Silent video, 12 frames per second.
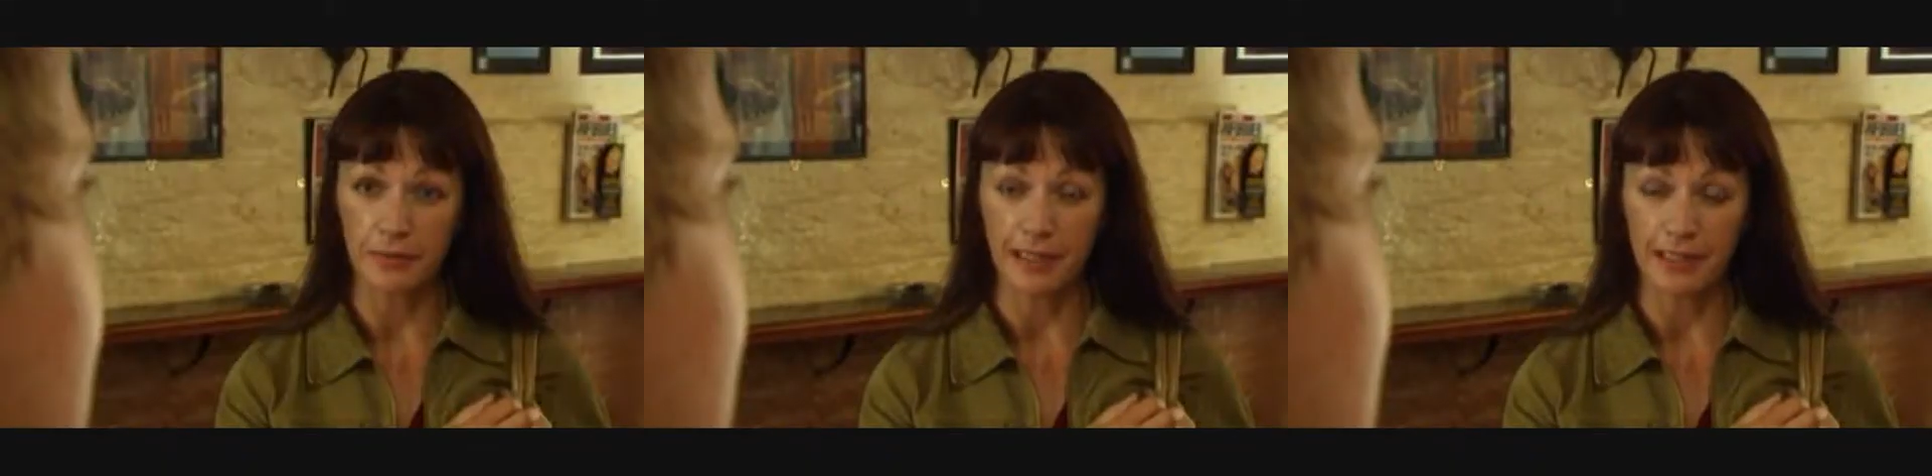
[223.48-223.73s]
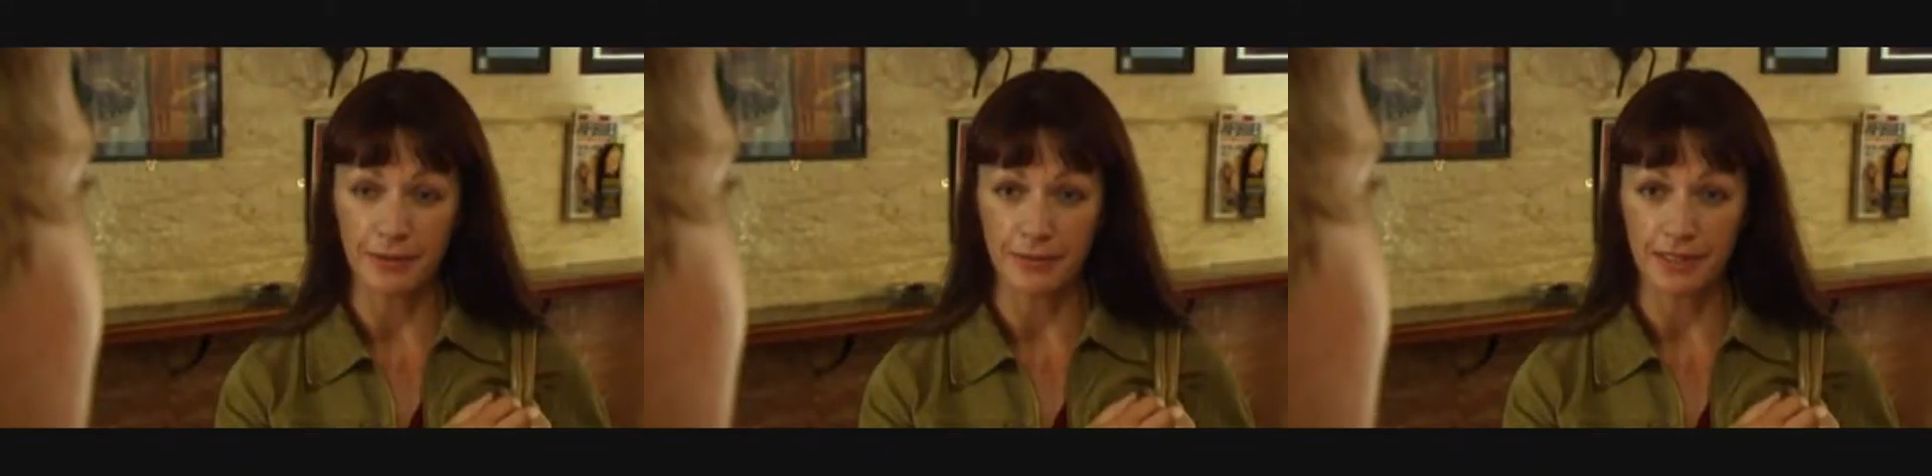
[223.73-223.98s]

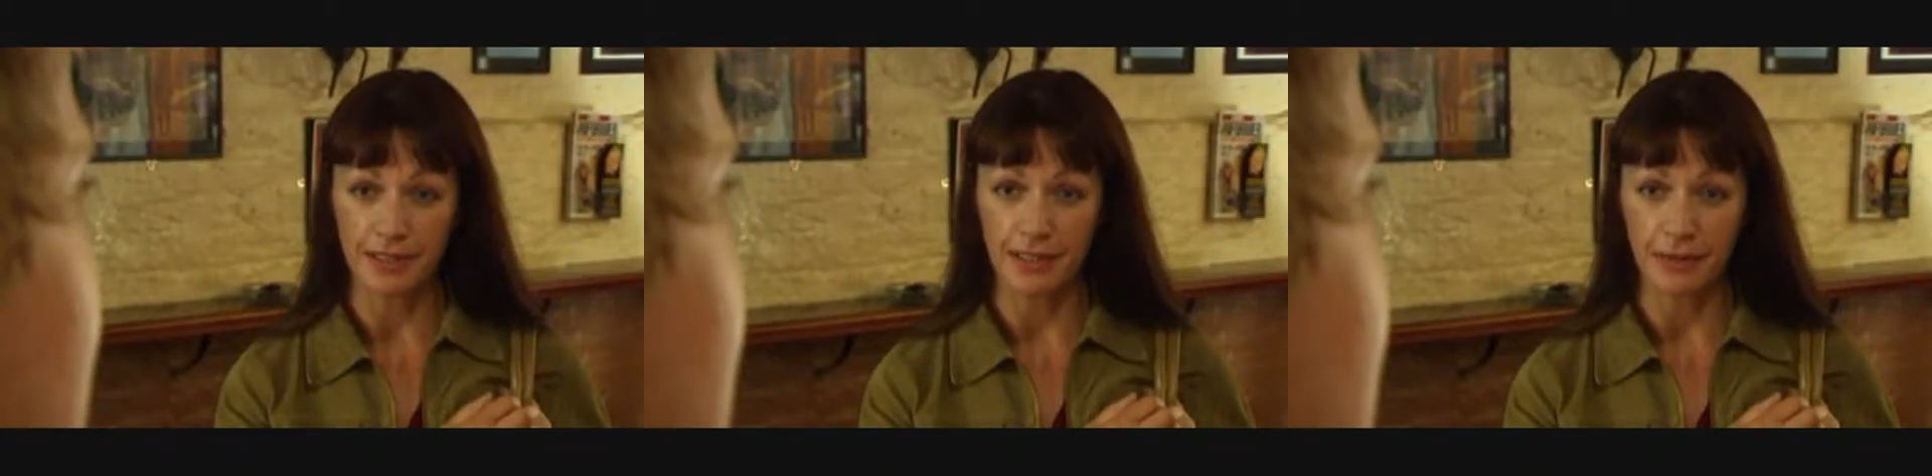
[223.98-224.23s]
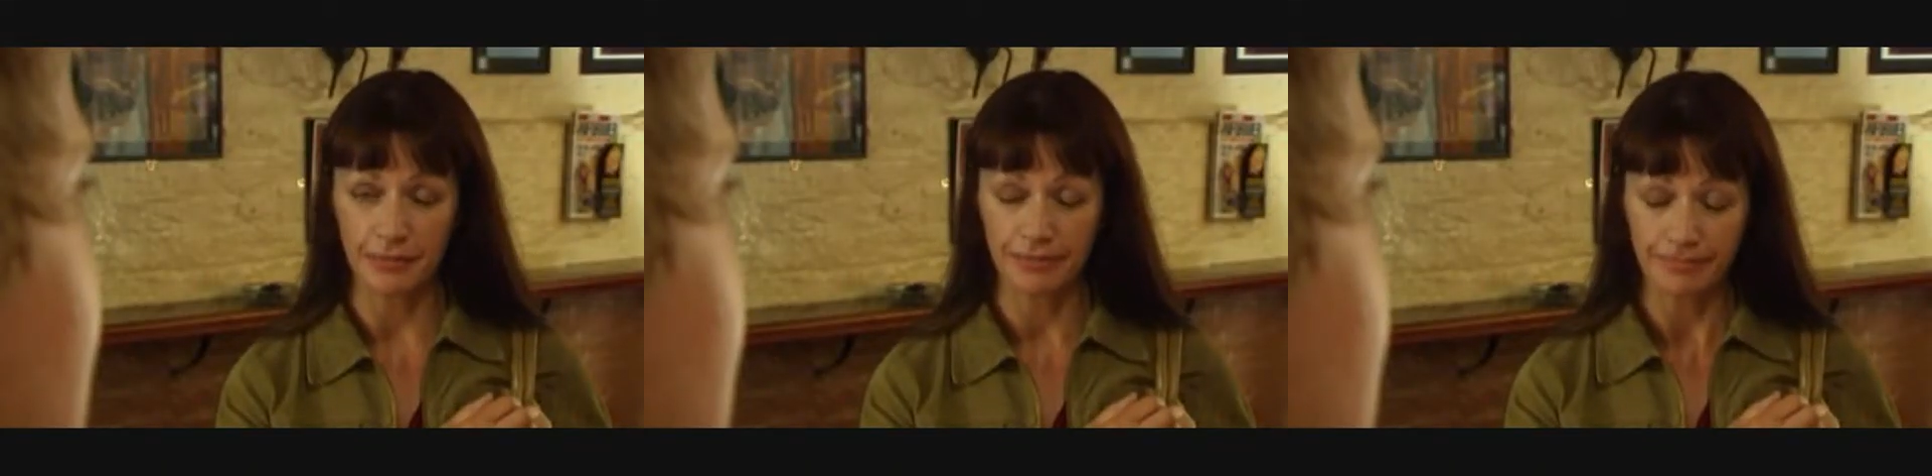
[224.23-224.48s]
MILFs,
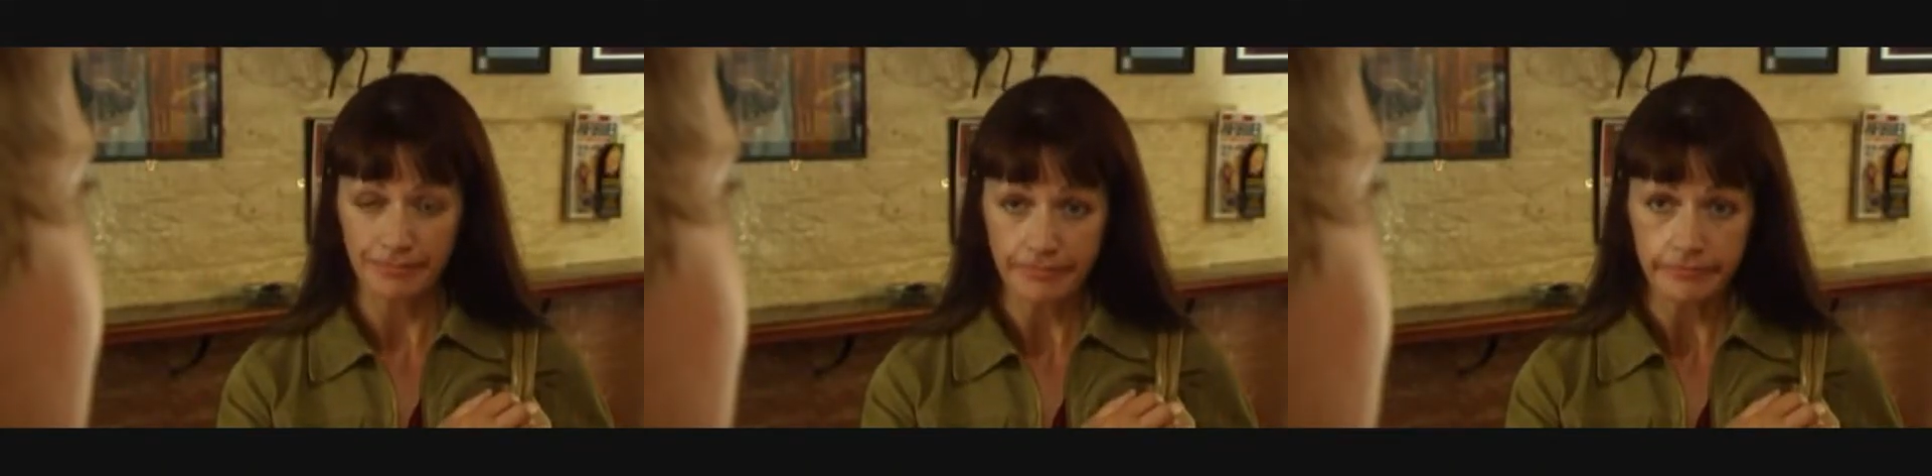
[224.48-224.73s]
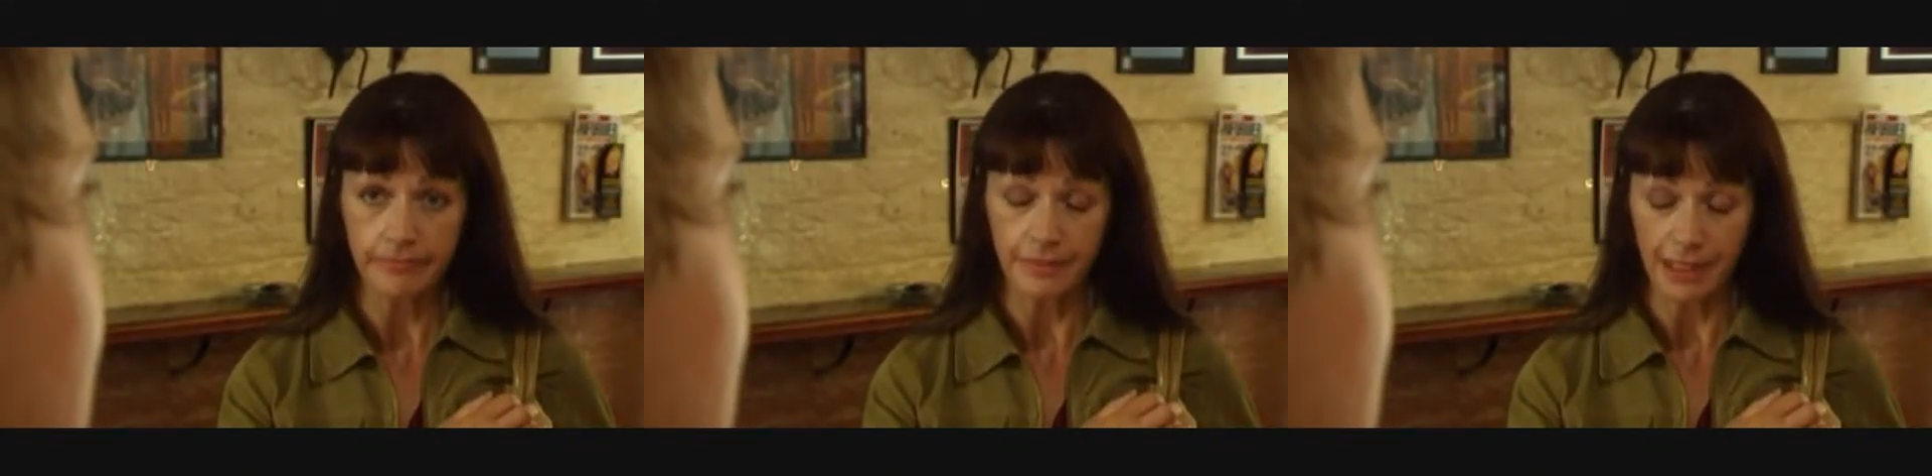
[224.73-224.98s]

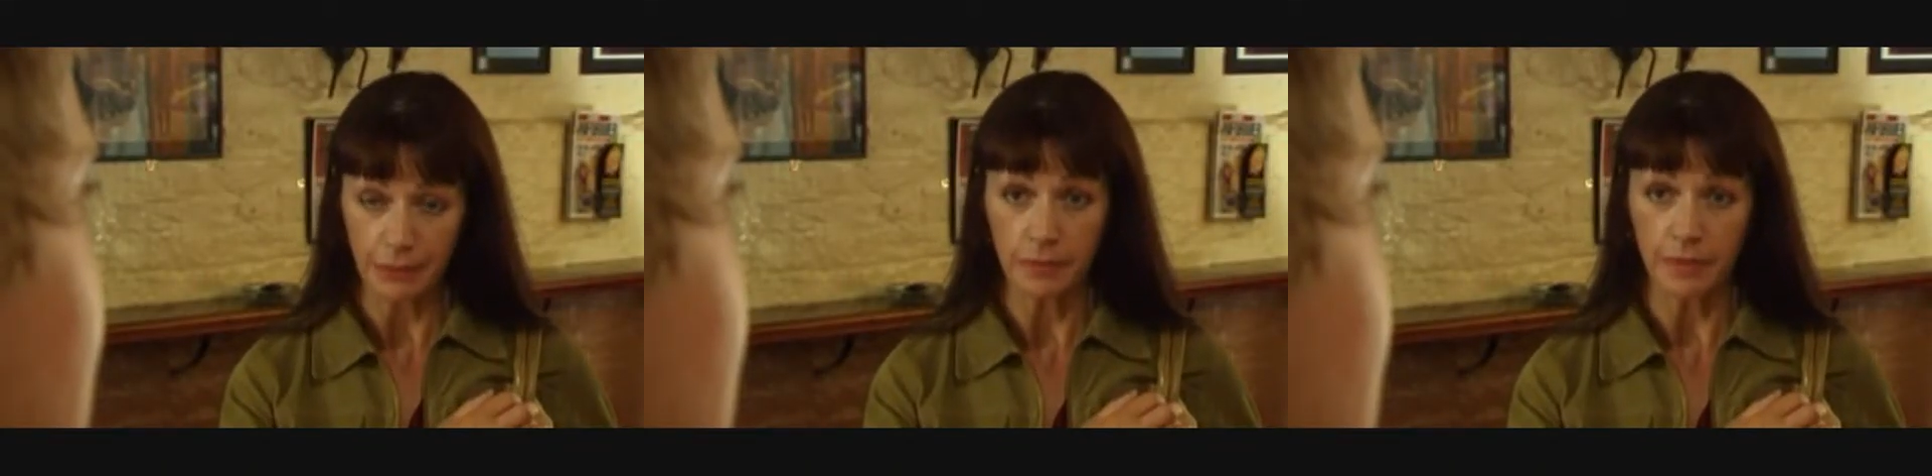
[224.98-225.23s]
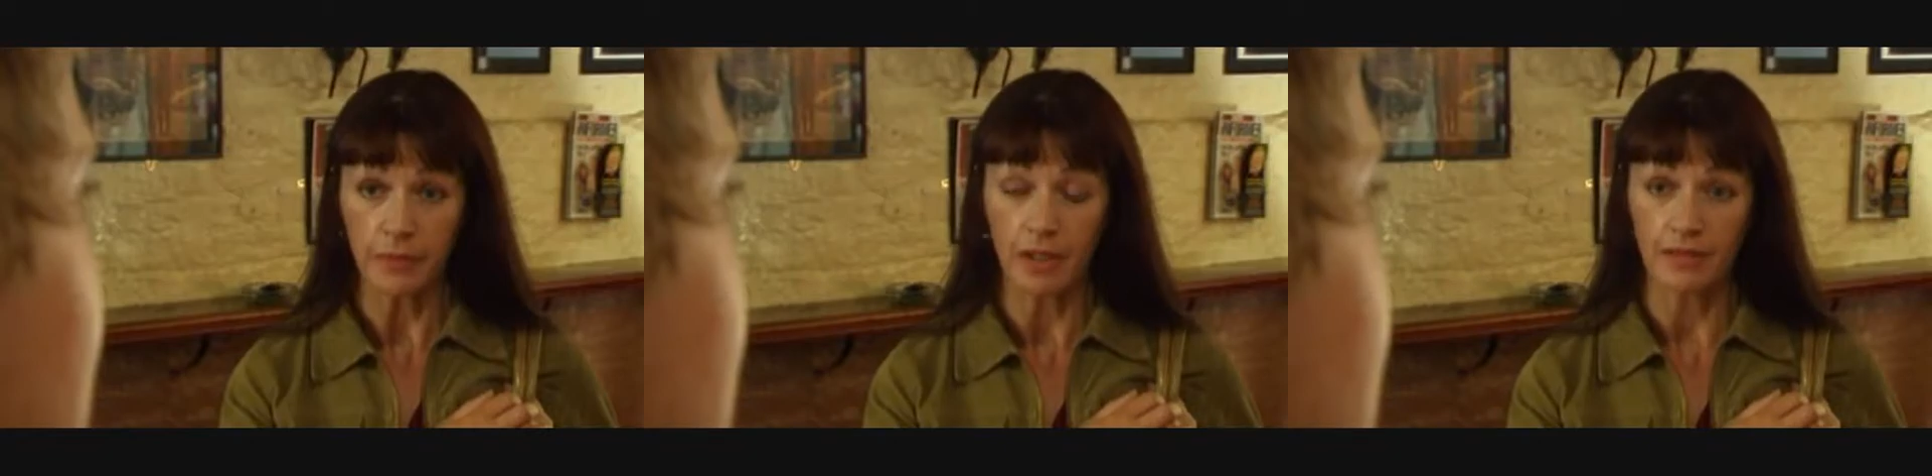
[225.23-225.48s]
but there was a
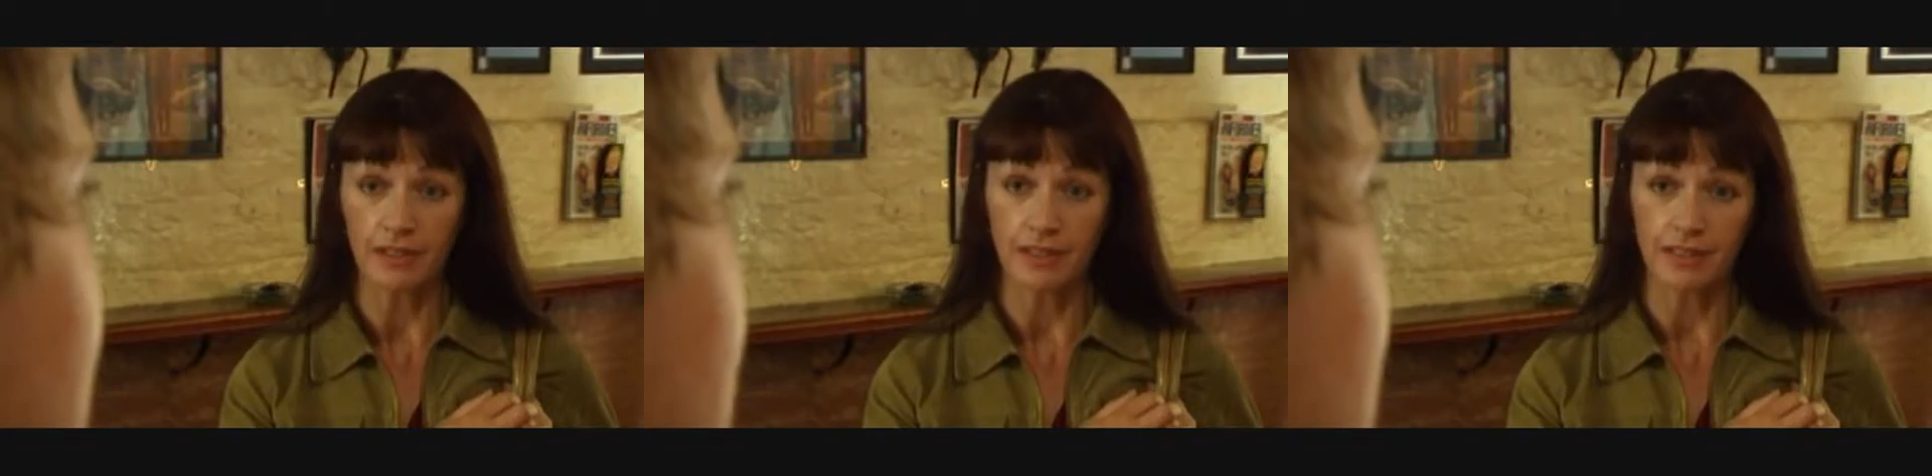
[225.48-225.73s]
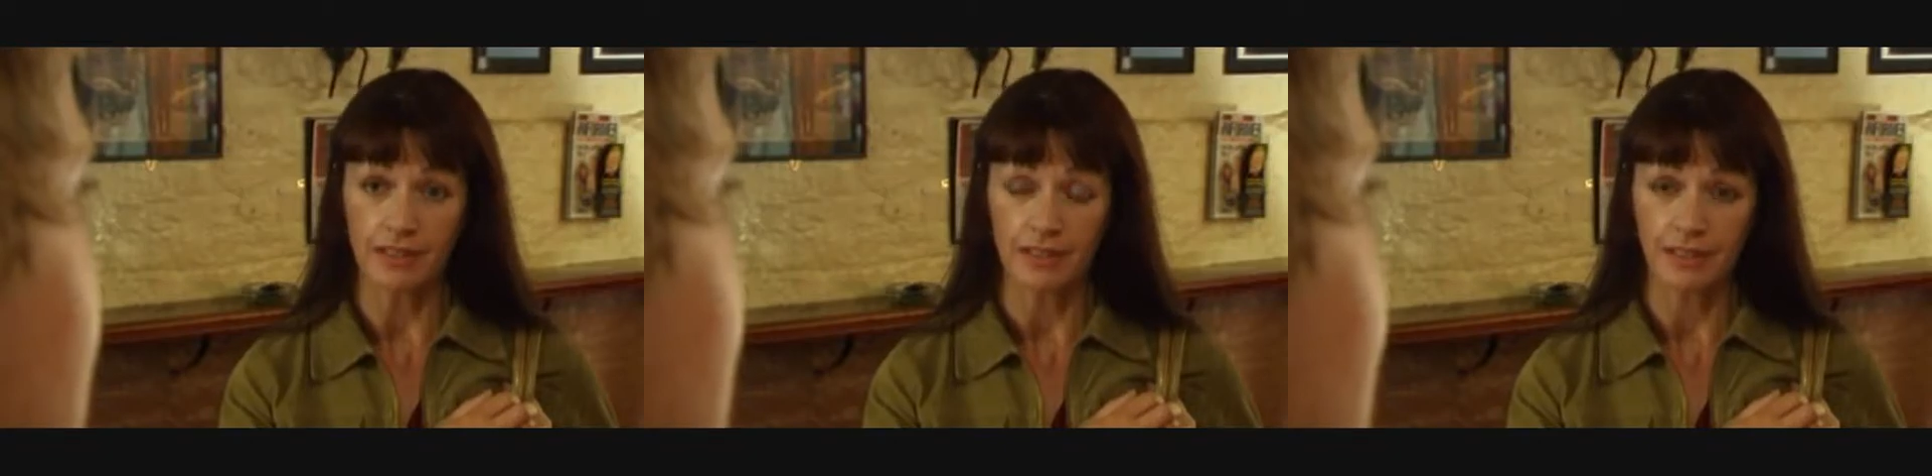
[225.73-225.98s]
little bit cut out.